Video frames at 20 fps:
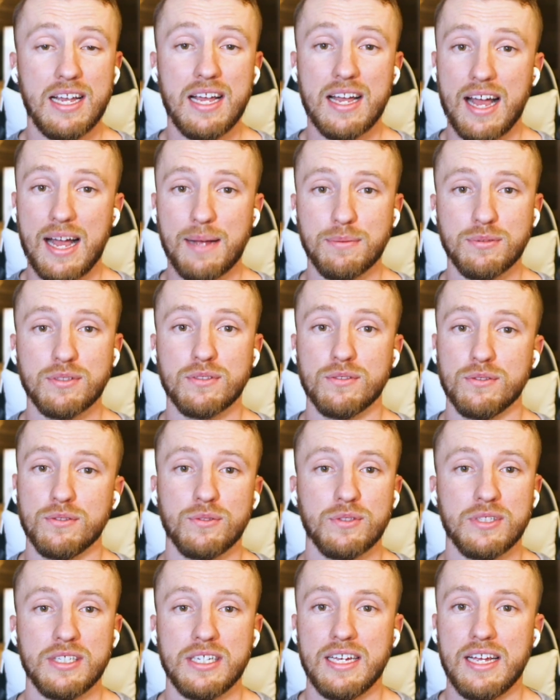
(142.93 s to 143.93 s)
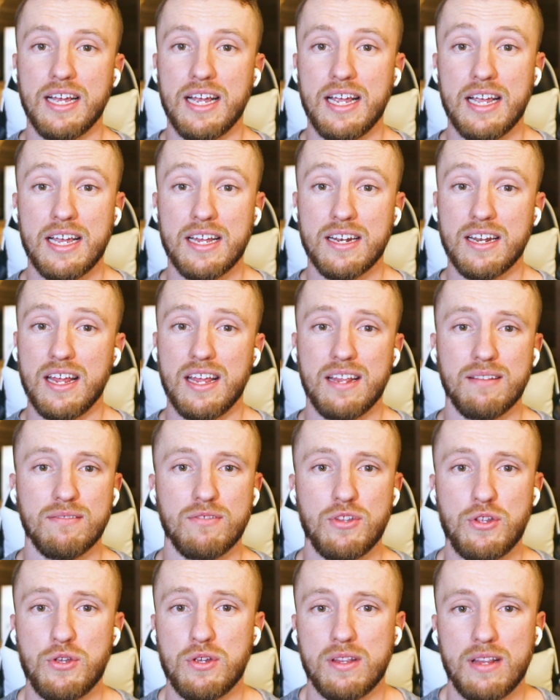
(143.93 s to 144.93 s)
Yeah, absolutely. And it
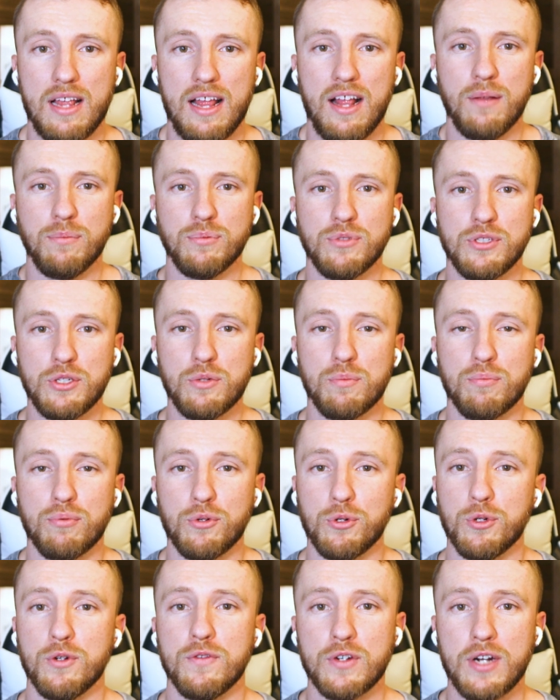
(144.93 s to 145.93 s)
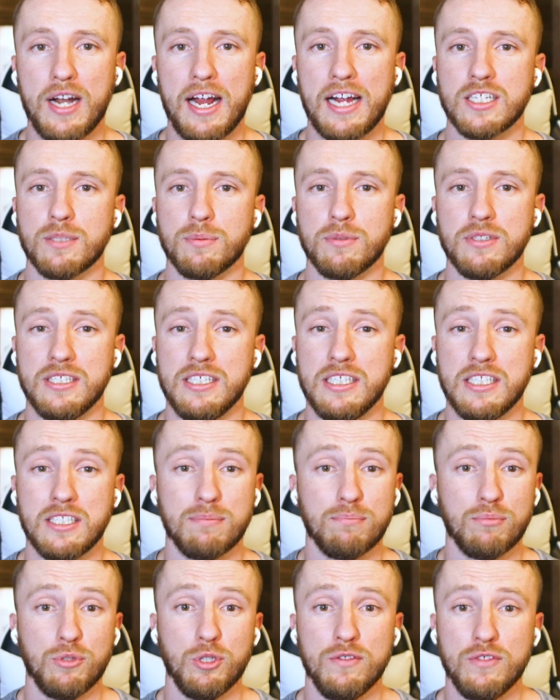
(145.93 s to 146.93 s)
helps you prove your
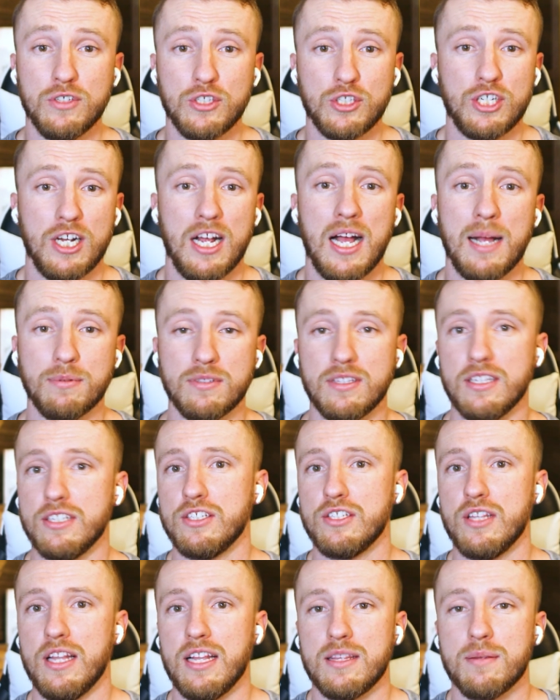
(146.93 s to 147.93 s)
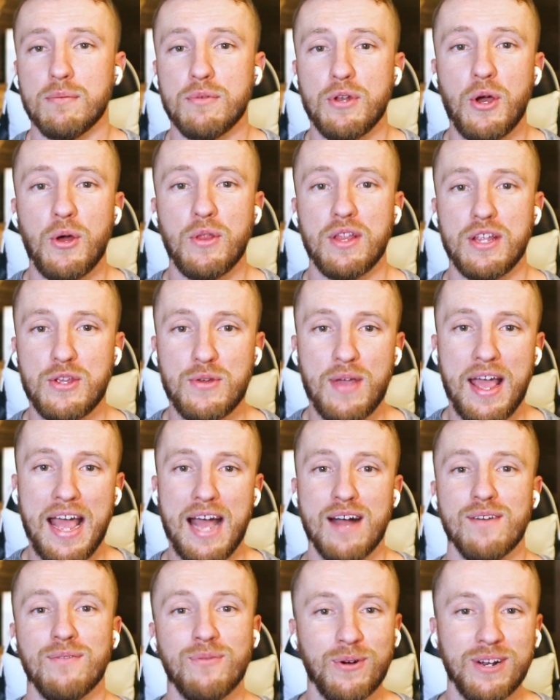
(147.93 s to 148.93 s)
expertise, prove your chops. Let's let them know that you
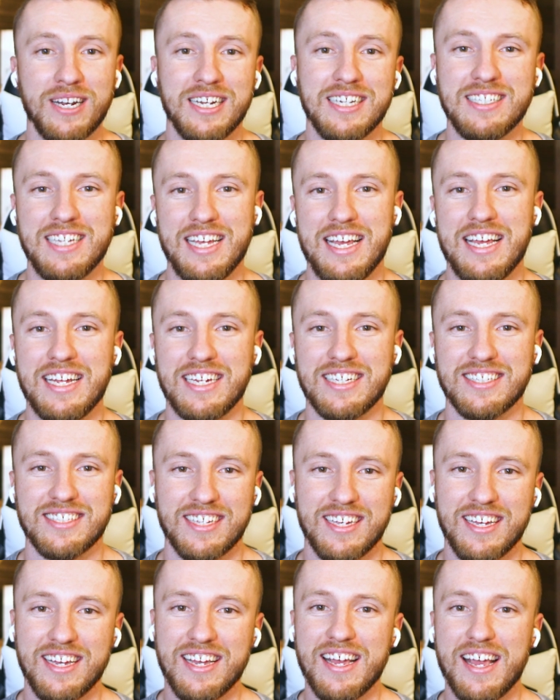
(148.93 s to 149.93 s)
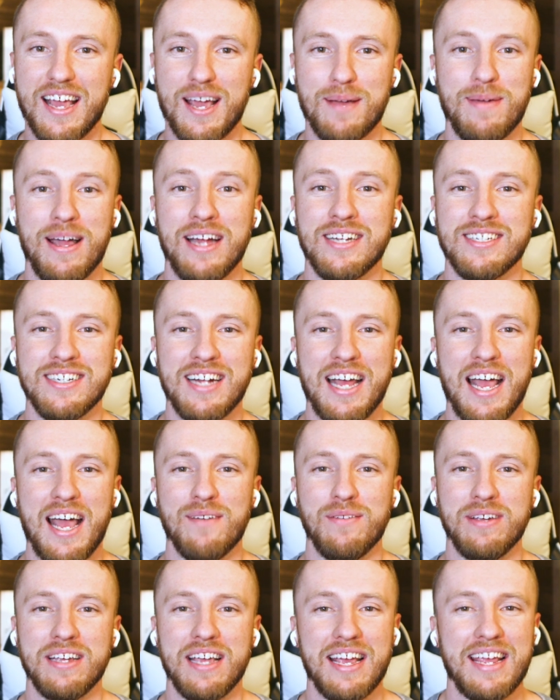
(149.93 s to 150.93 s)
have what it takes. Imagine
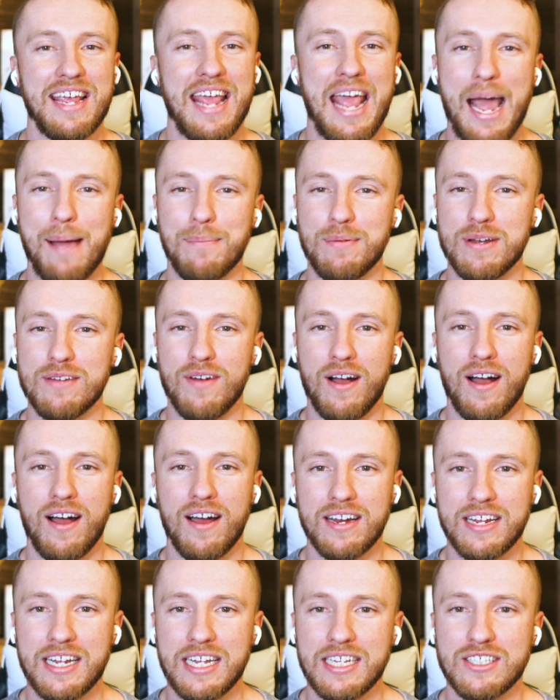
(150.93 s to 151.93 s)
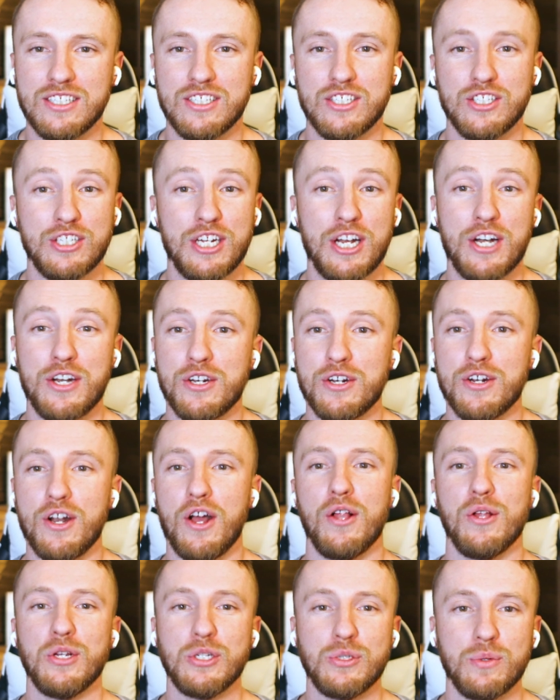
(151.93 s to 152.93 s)
having a captive audience to share your
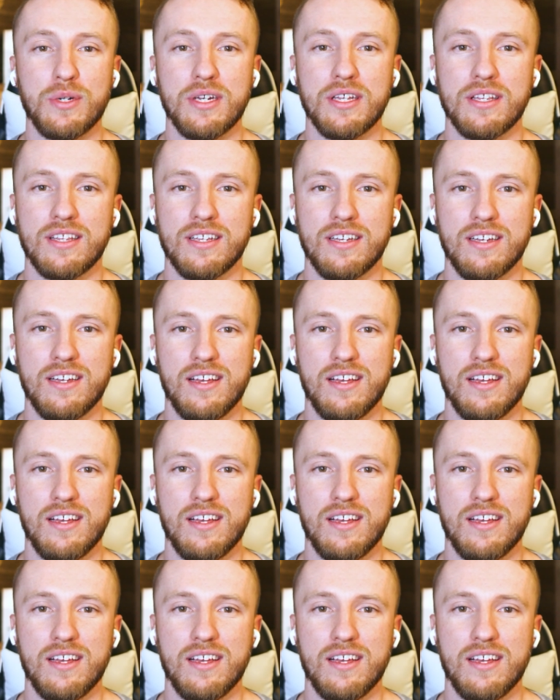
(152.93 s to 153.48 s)
knowledge with.